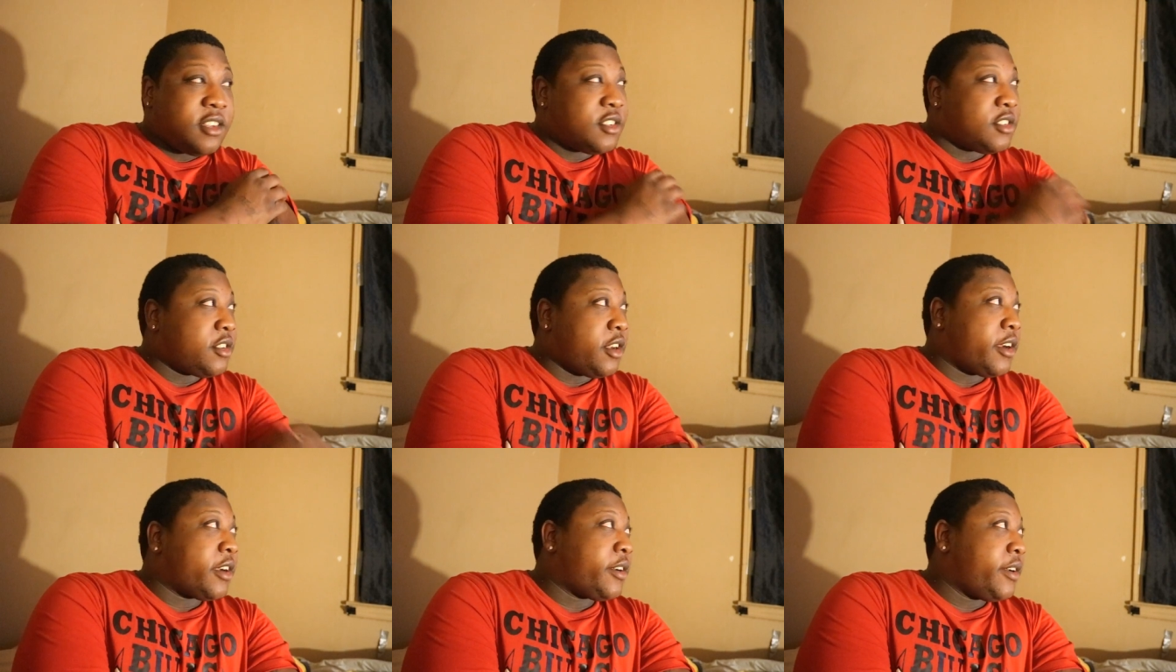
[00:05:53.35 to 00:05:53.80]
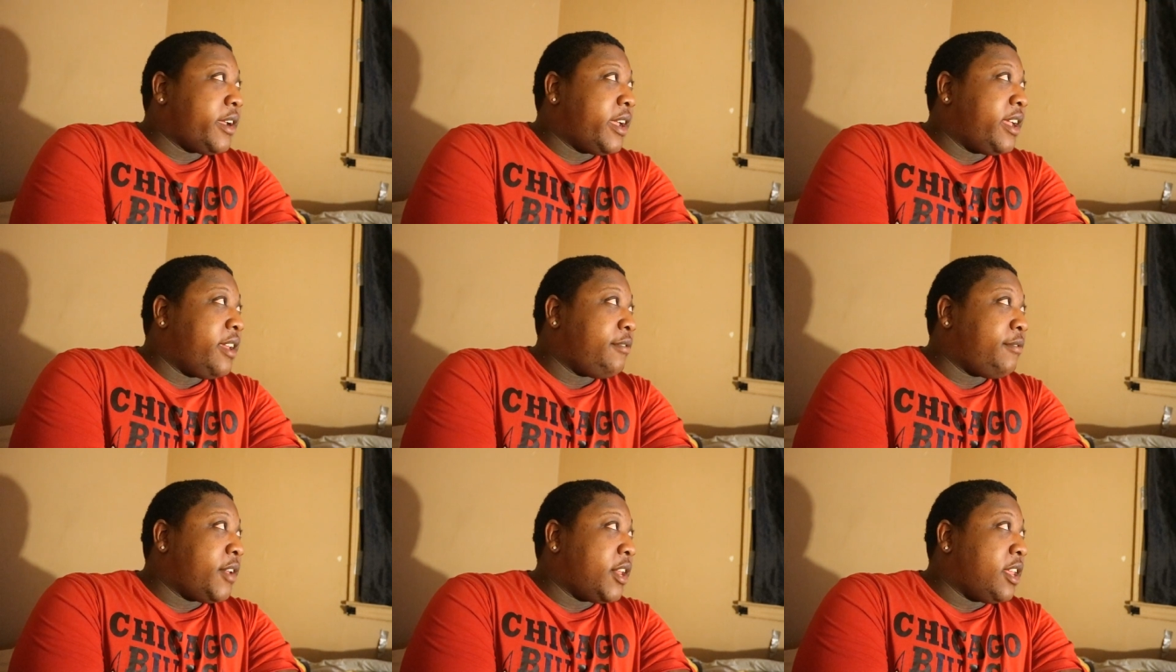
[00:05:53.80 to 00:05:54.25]
start
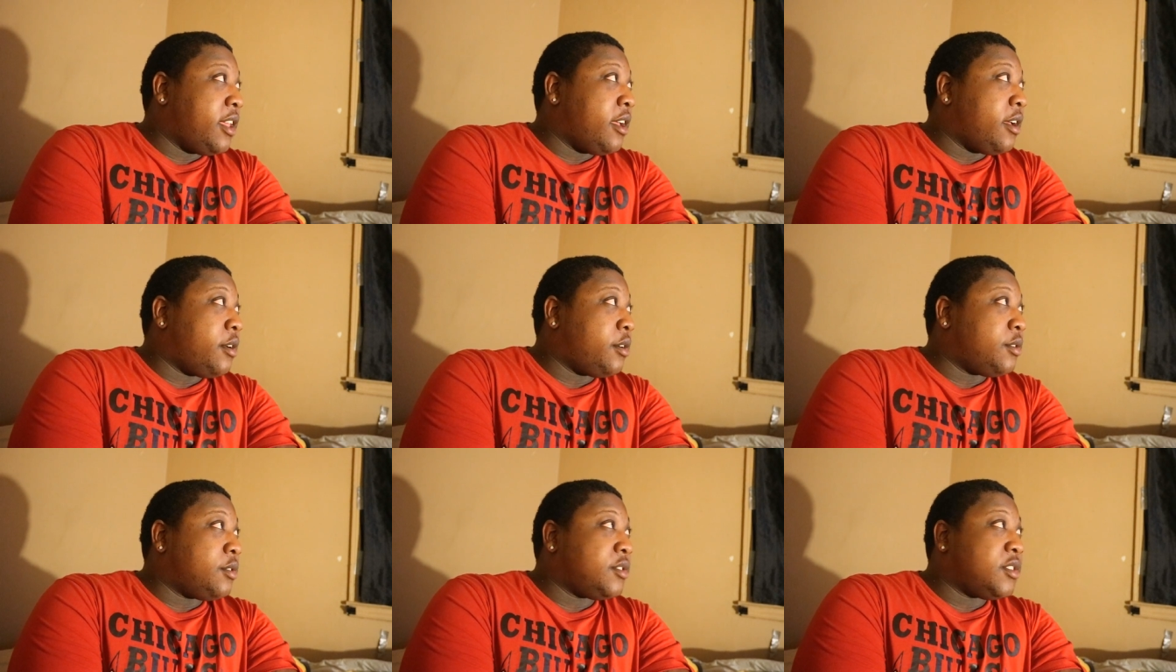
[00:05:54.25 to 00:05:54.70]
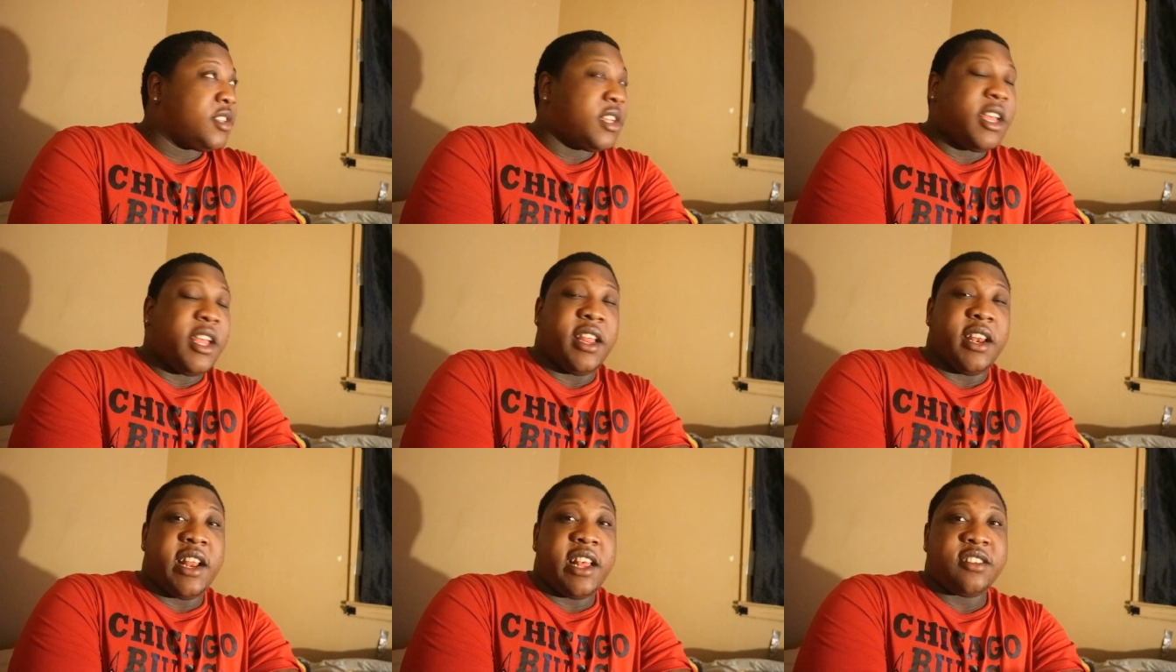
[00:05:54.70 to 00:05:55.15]
creating videos
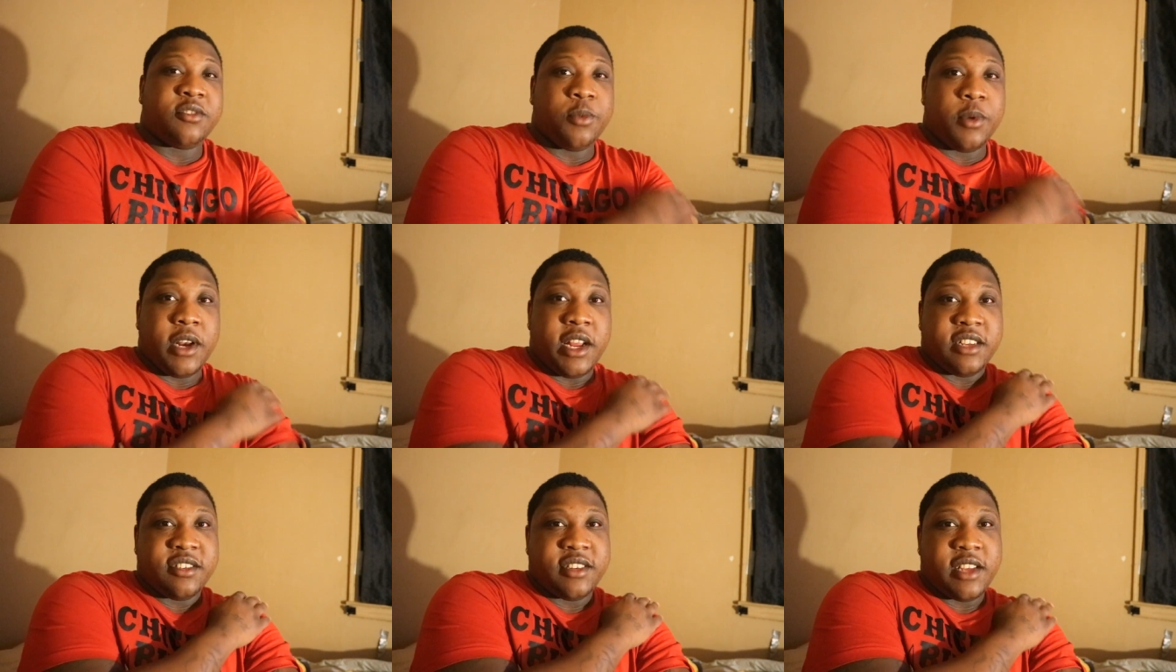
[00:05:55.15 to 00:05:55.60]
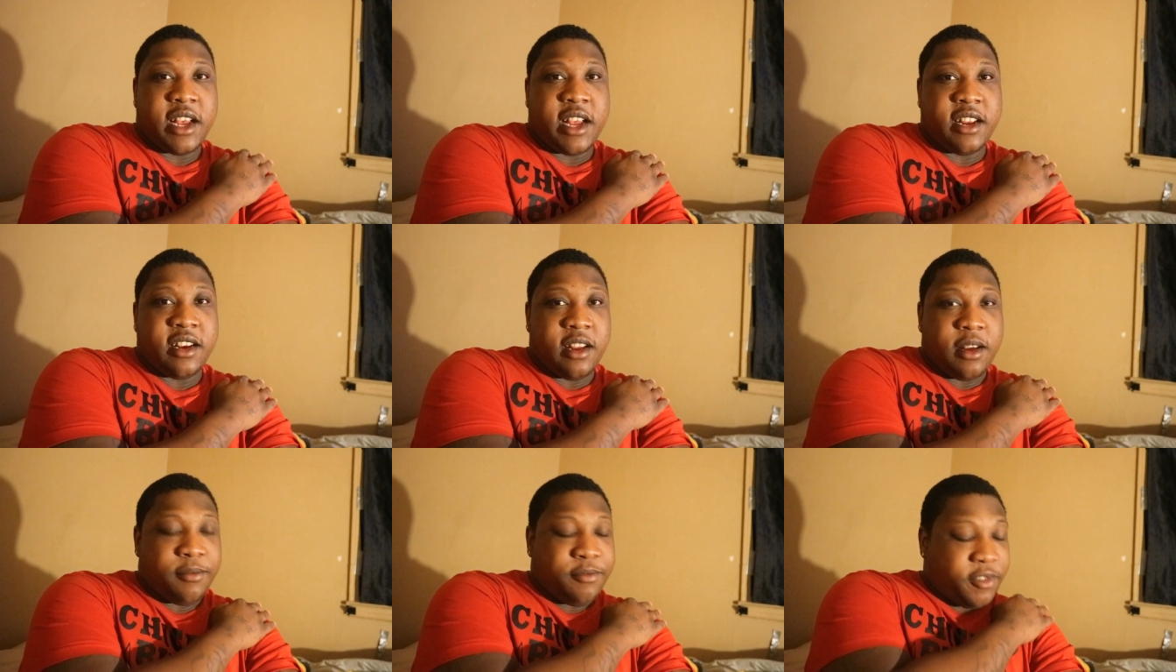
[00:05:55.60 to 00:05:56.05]
and that's when I
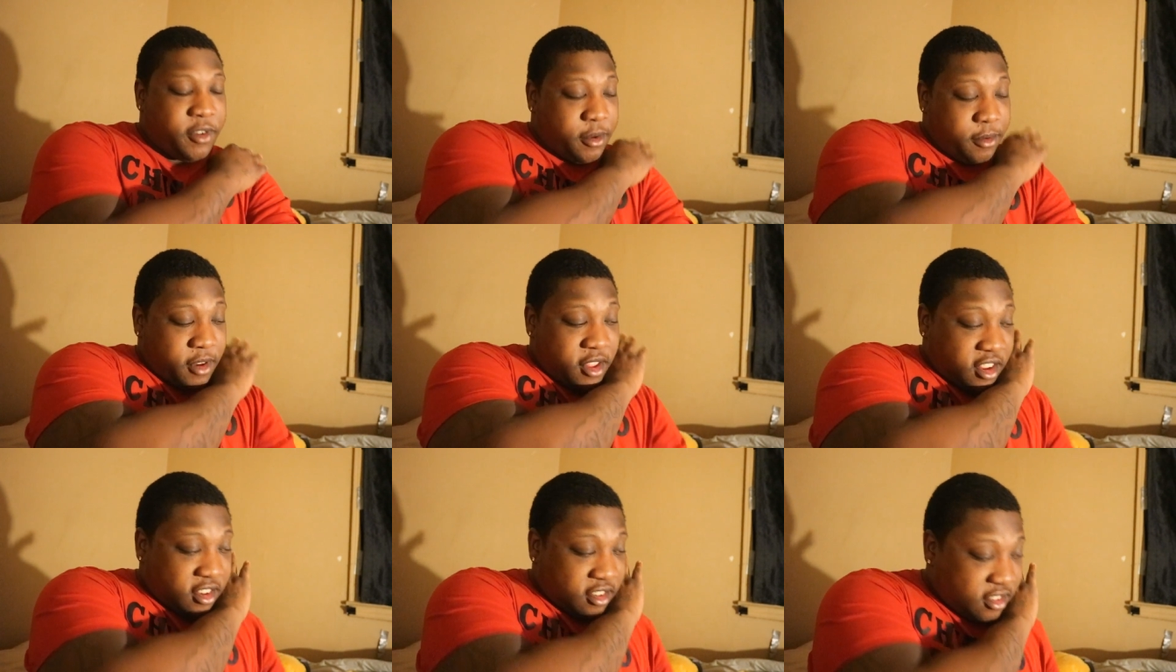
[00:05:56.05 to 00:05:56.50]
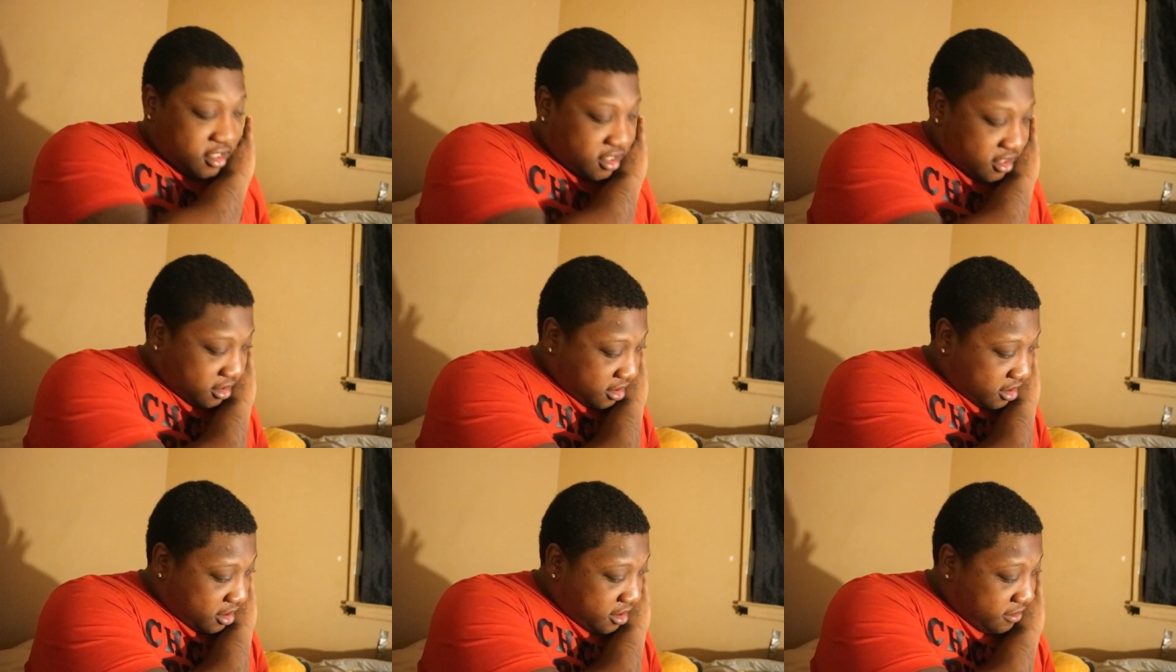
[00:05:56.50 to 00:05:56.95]
signed up for
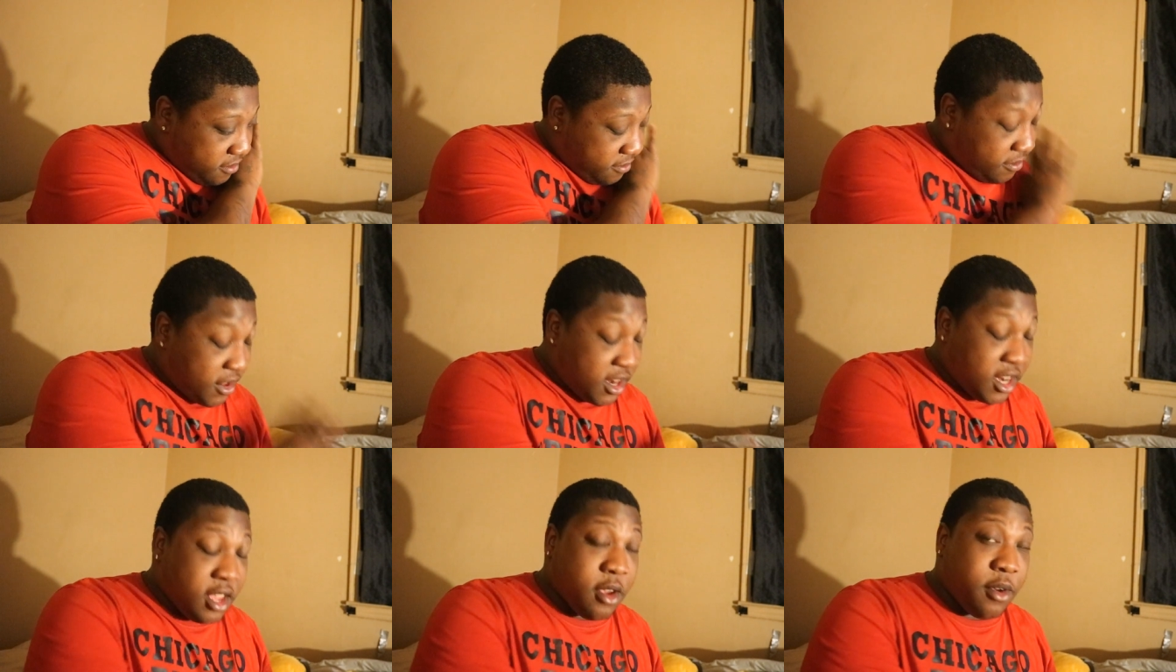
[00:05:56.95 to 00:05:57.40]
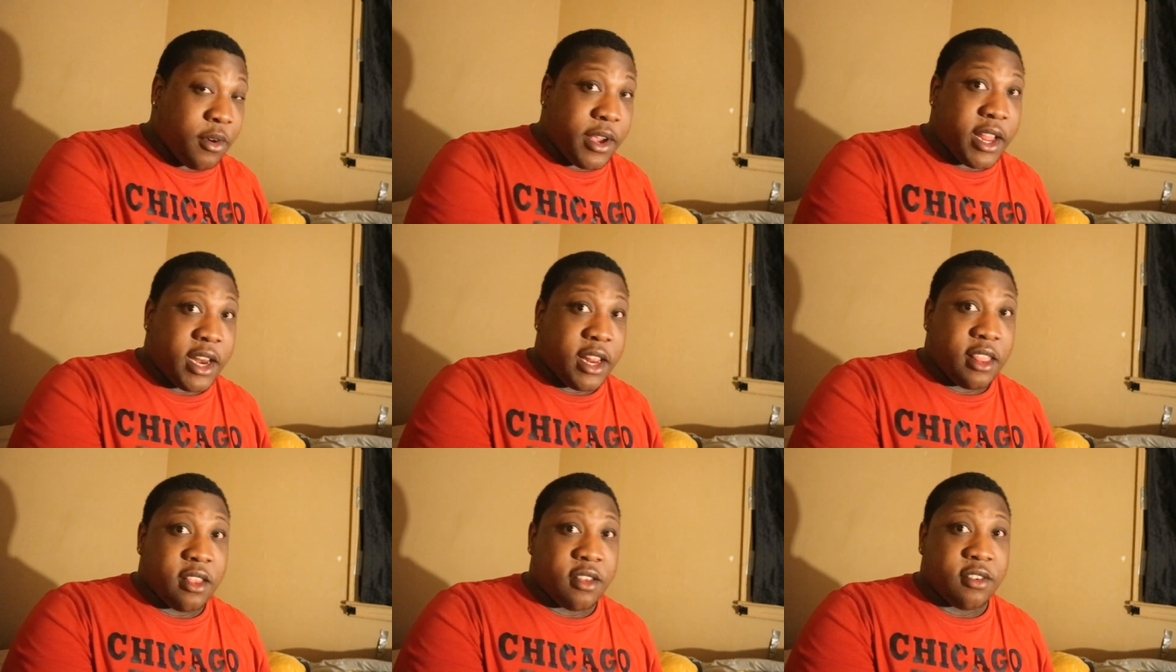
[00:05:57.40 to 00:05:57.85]
this video
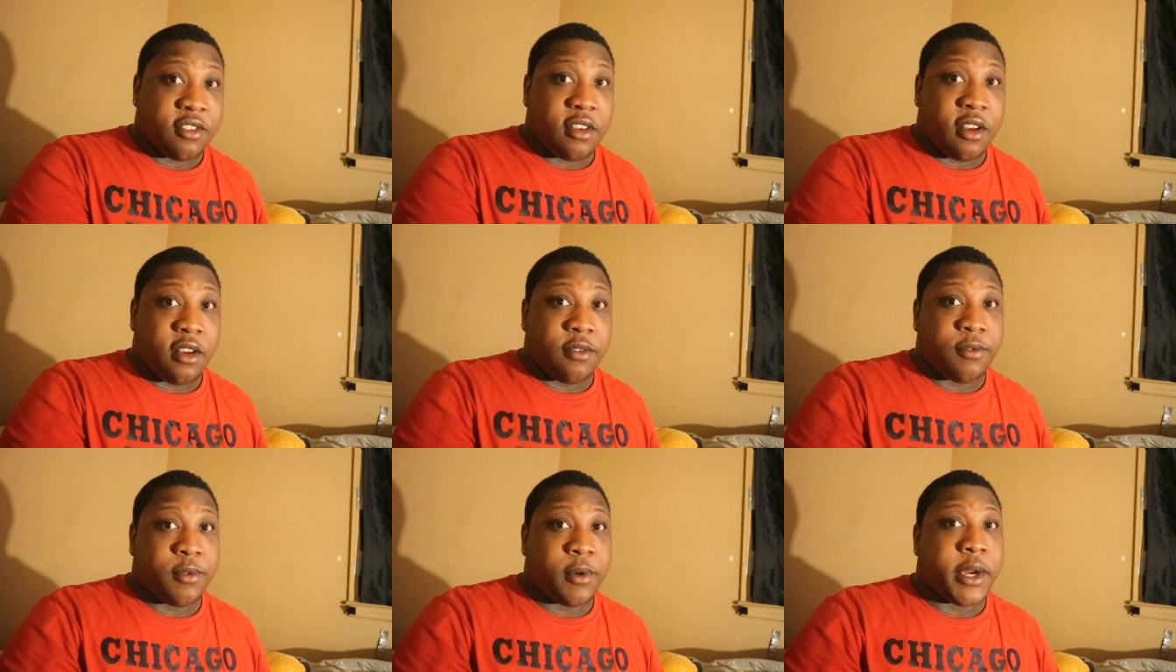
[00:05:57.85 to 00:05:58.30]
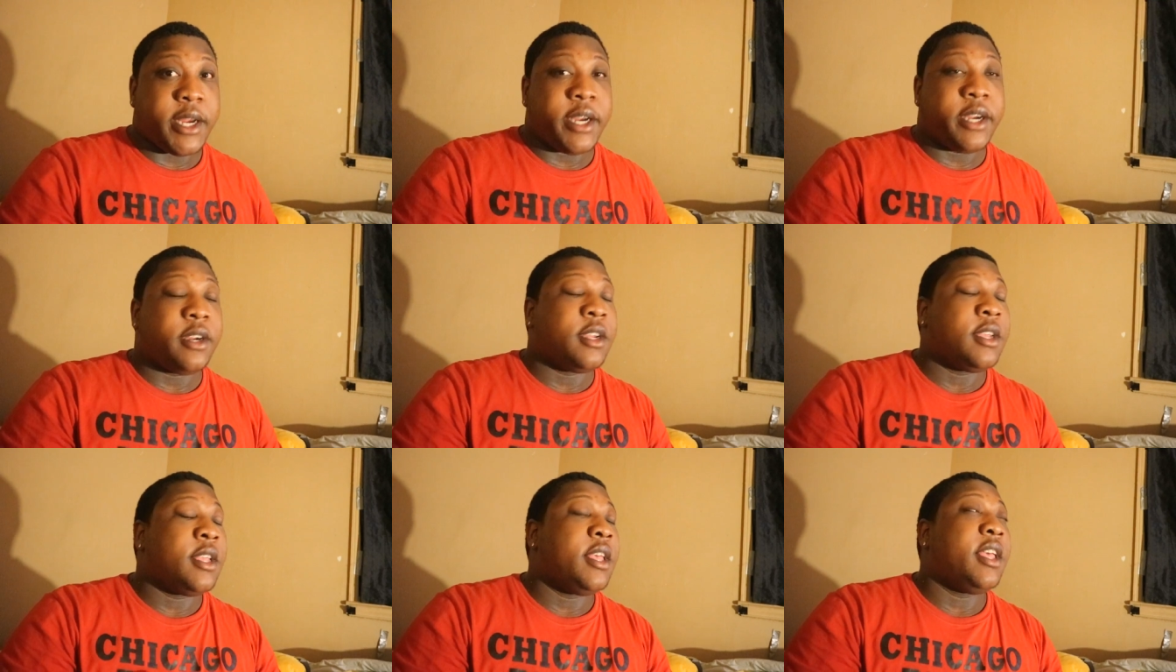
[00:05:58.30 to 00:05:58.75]
editing
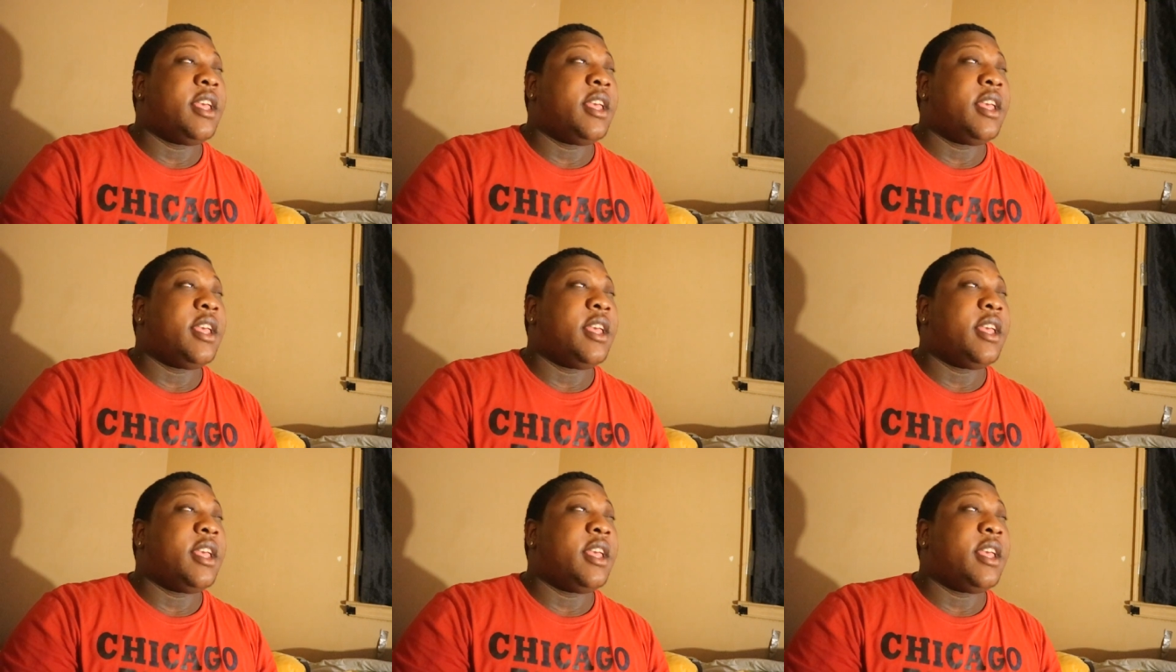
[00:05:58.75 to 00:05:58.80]
software.